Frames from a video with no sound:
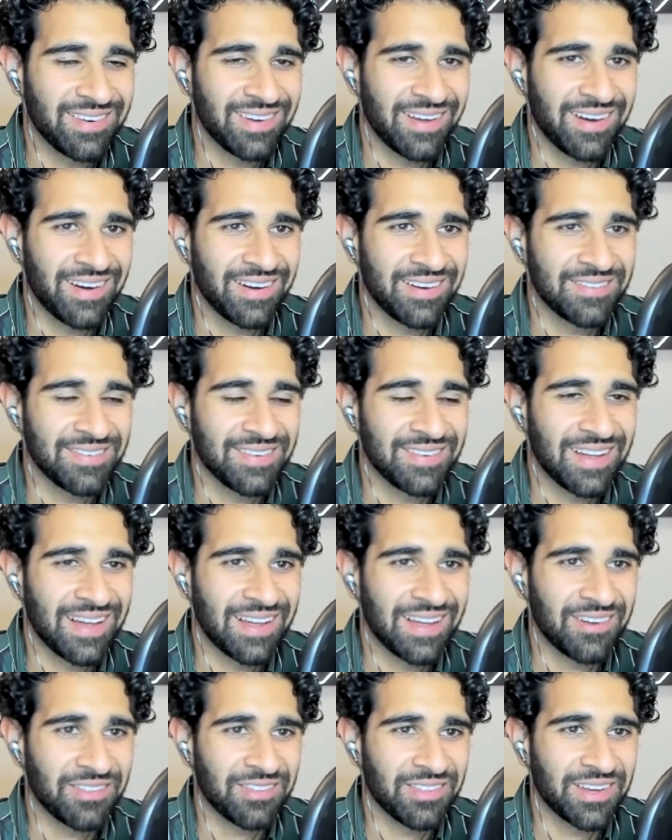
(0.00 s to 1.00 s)
No,
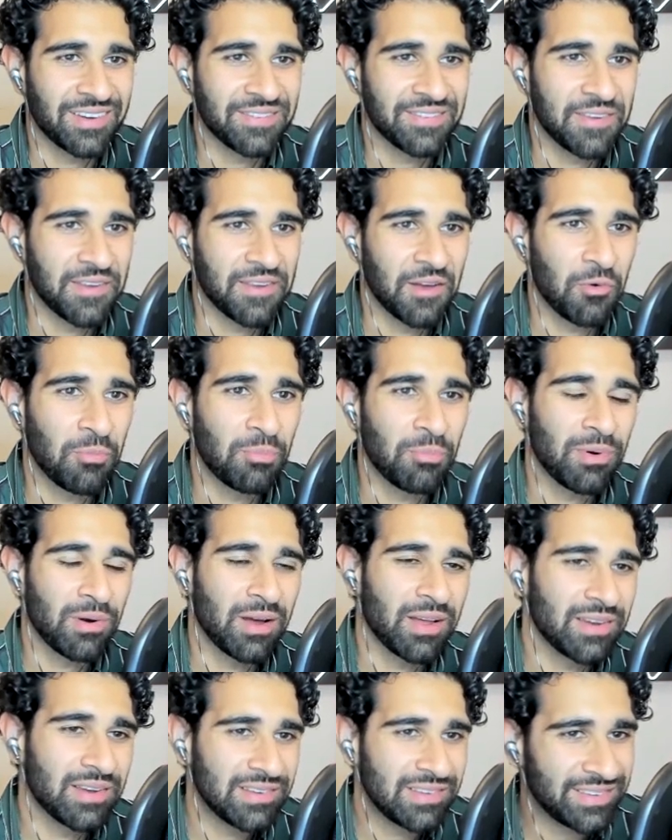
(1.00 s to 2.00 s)
I don't think so.
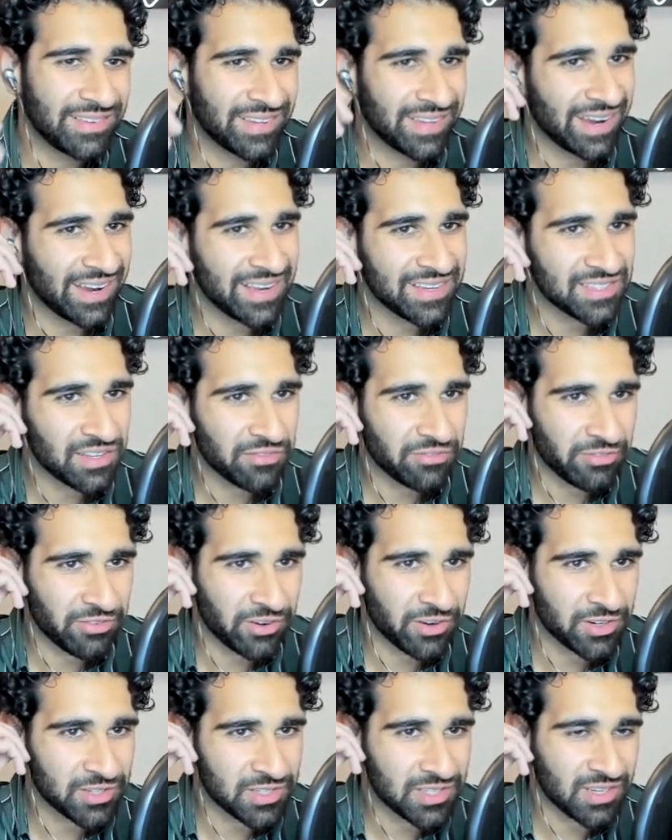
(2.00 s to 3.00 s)
But today's the
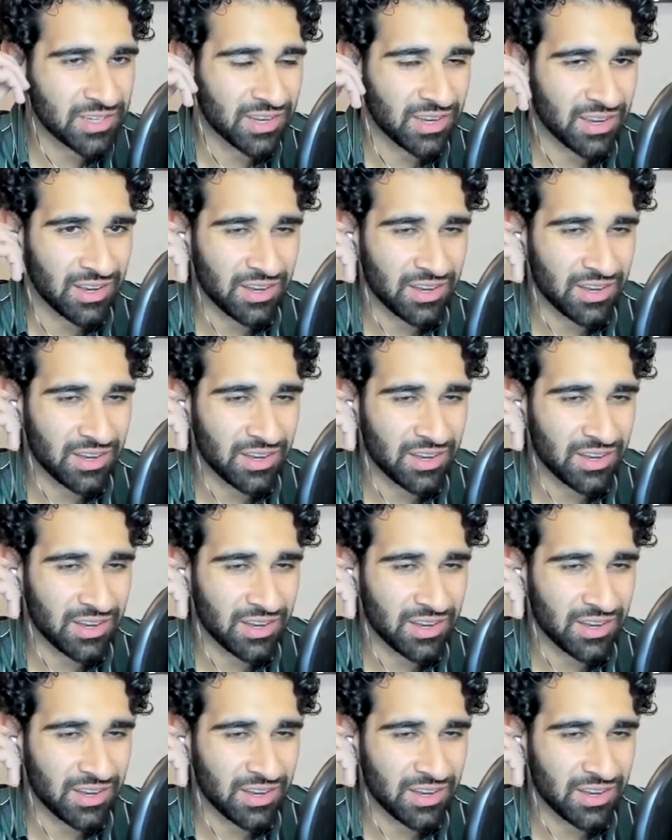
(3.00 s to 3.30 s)
2nd